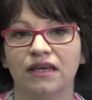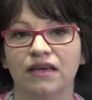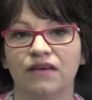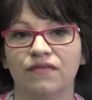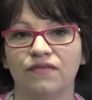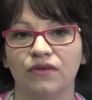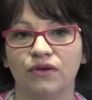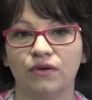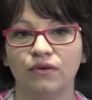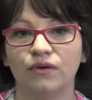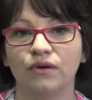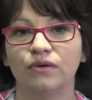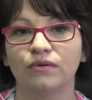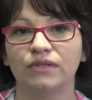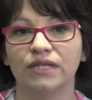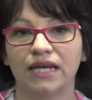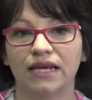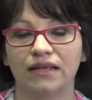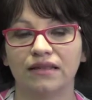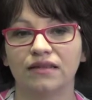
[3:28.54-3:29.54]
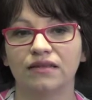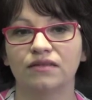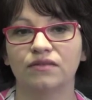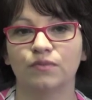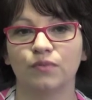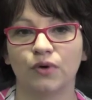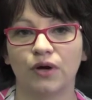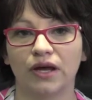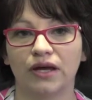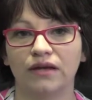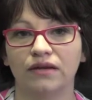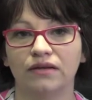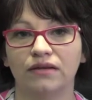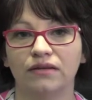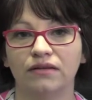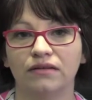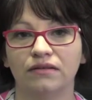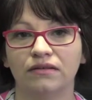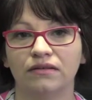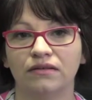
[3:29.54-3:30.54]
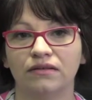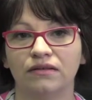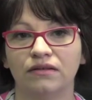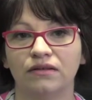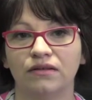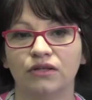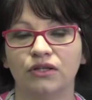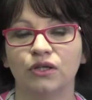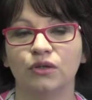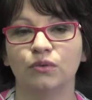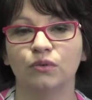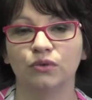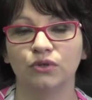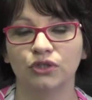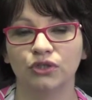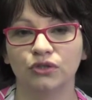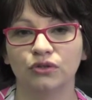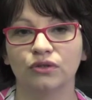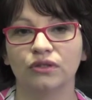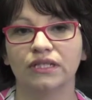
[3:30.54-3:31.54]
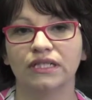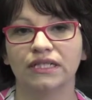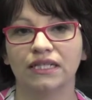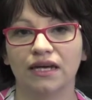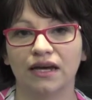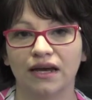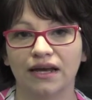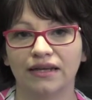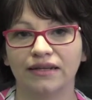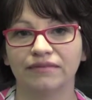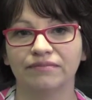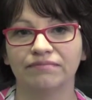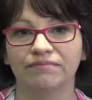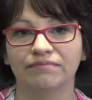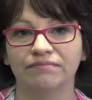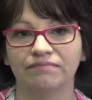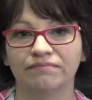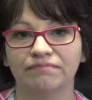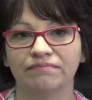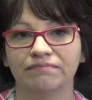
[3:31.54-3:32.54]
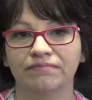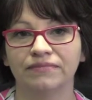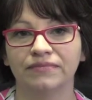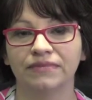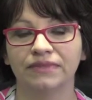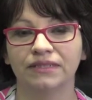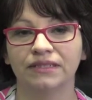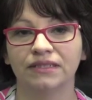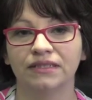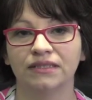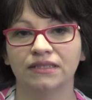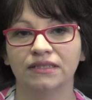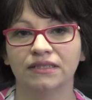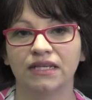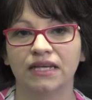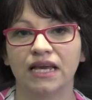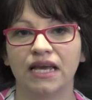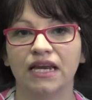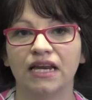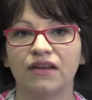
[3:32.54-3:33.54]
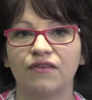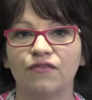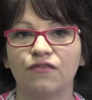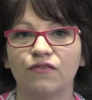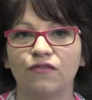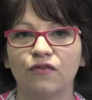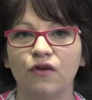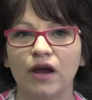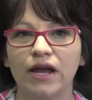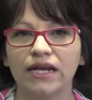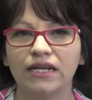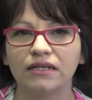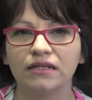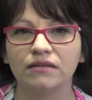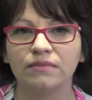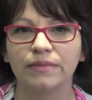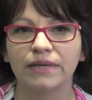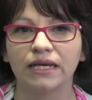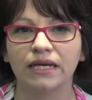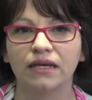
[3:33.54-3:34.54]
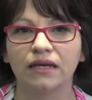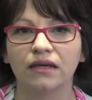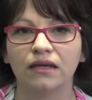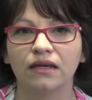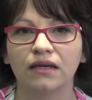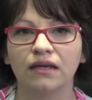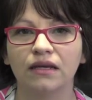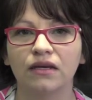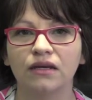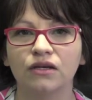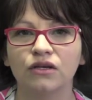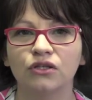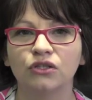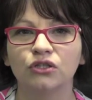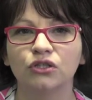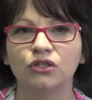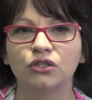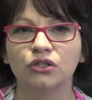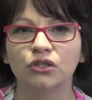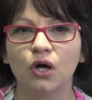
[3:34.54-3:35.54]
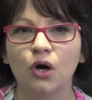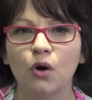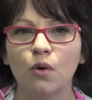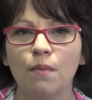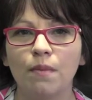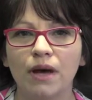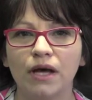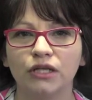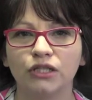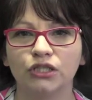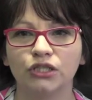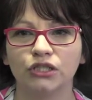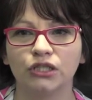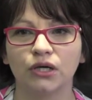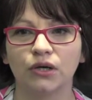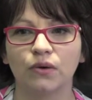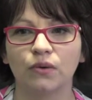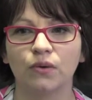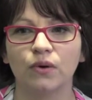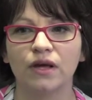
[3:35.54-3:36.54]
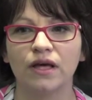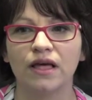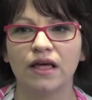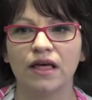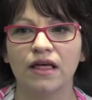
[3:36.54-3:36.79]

"If you don't take this bread, you will surely die." And it frightened me, so much so